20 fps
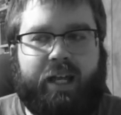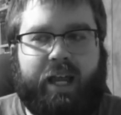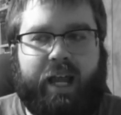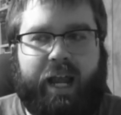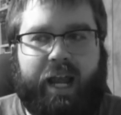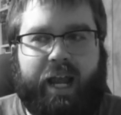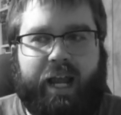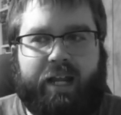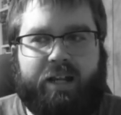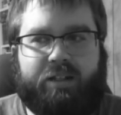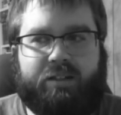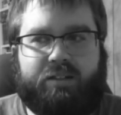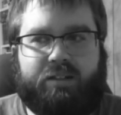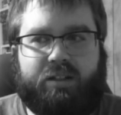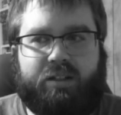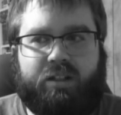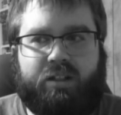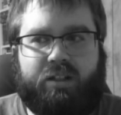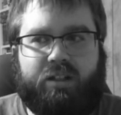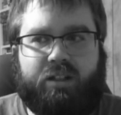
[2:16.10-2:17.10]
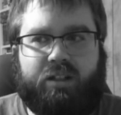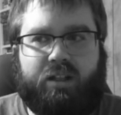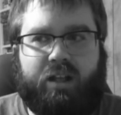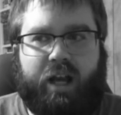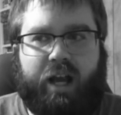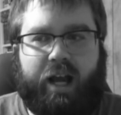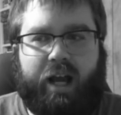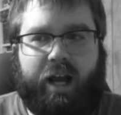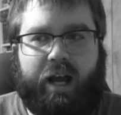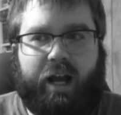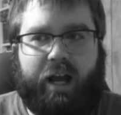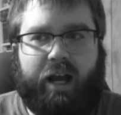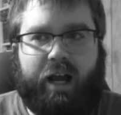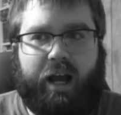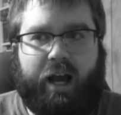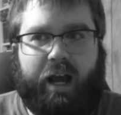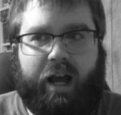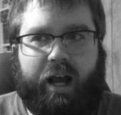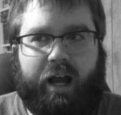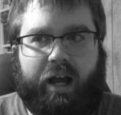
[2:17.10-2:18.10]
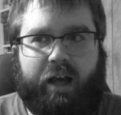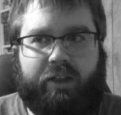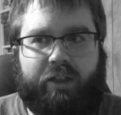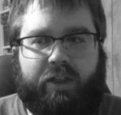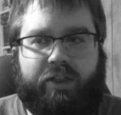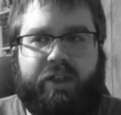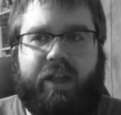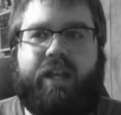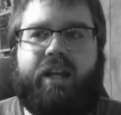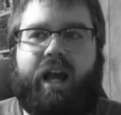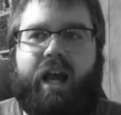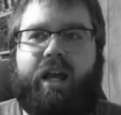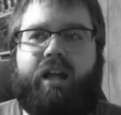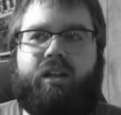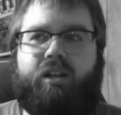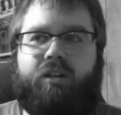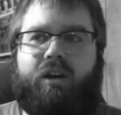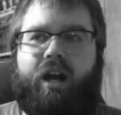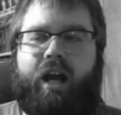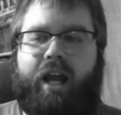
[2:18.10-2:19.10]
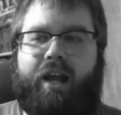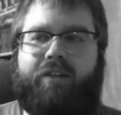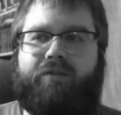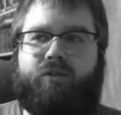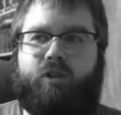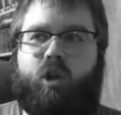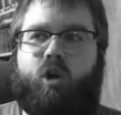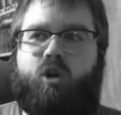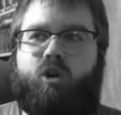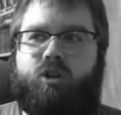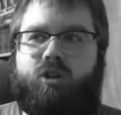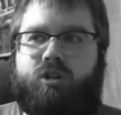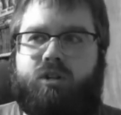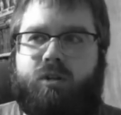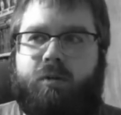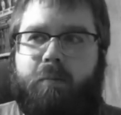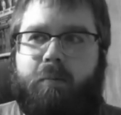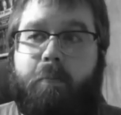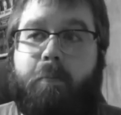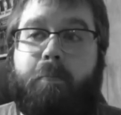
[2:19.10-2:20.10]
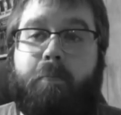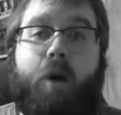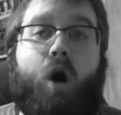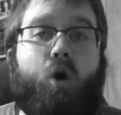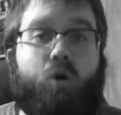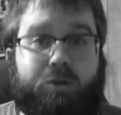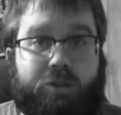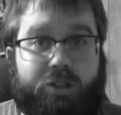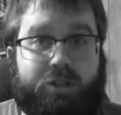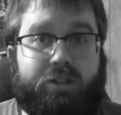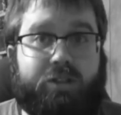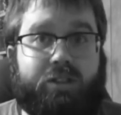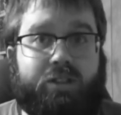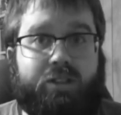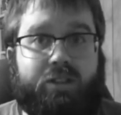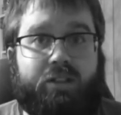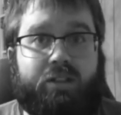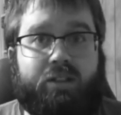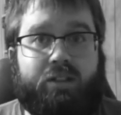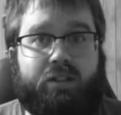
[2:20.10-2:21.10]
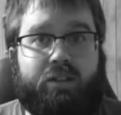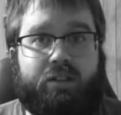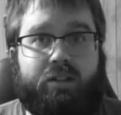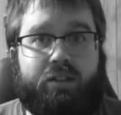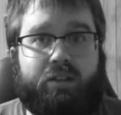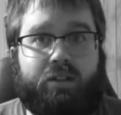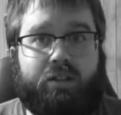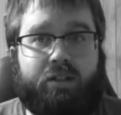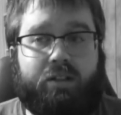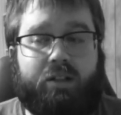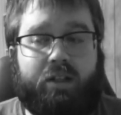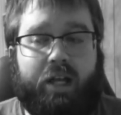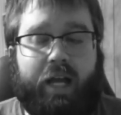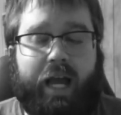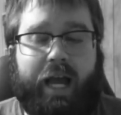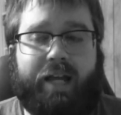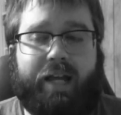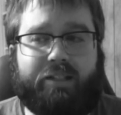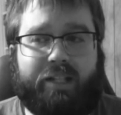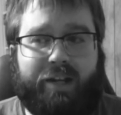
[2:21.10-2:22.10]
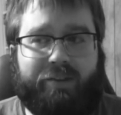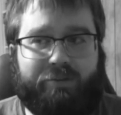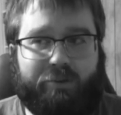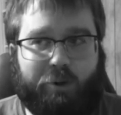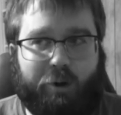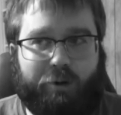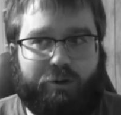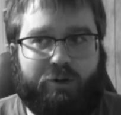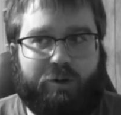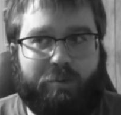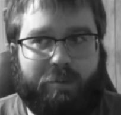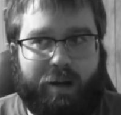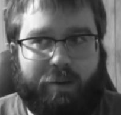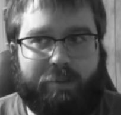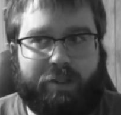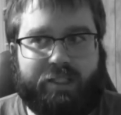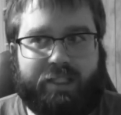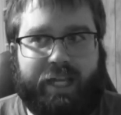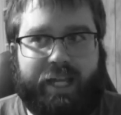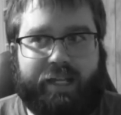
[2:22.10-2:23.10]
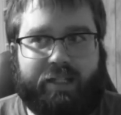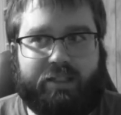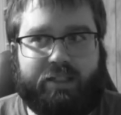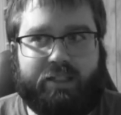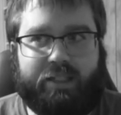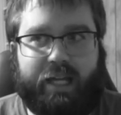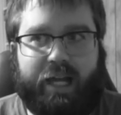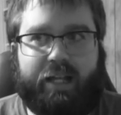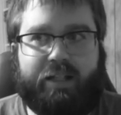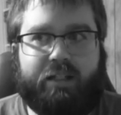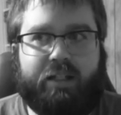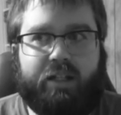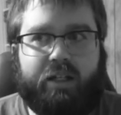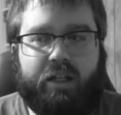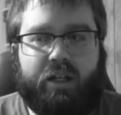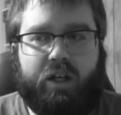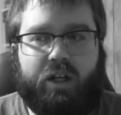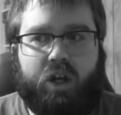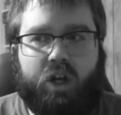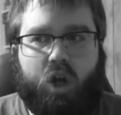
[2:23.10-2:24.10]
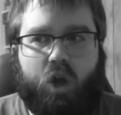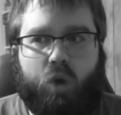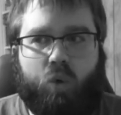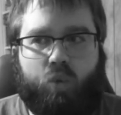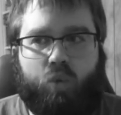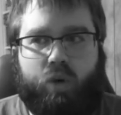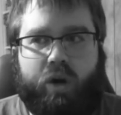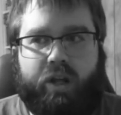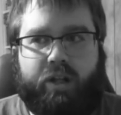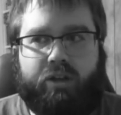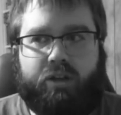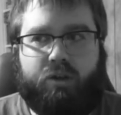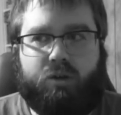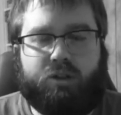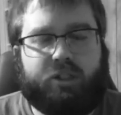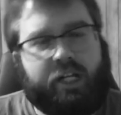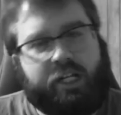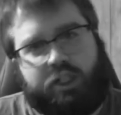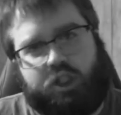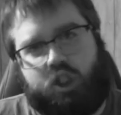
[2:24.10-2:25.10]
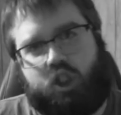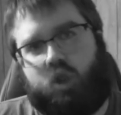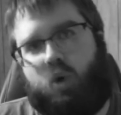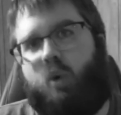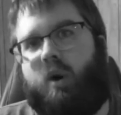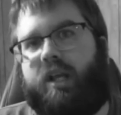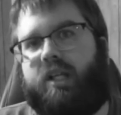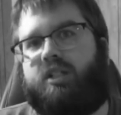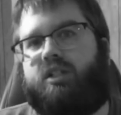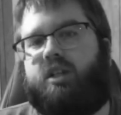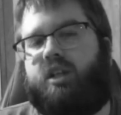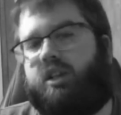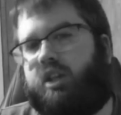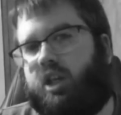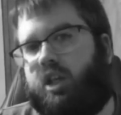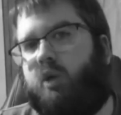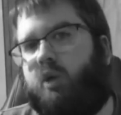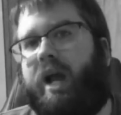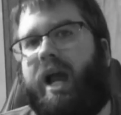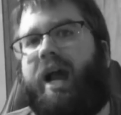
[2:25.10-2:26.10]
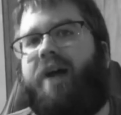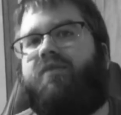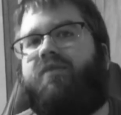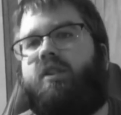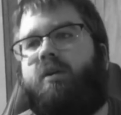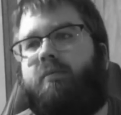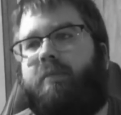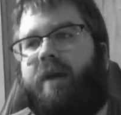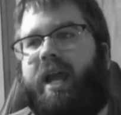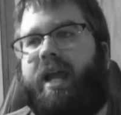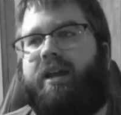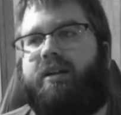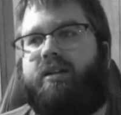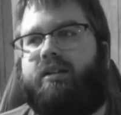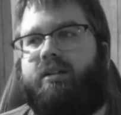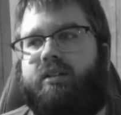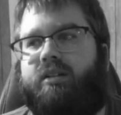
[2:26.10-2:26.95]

And the thing I have learned most, as I've learned from my mistakes, is that when there's a choice that you have to make,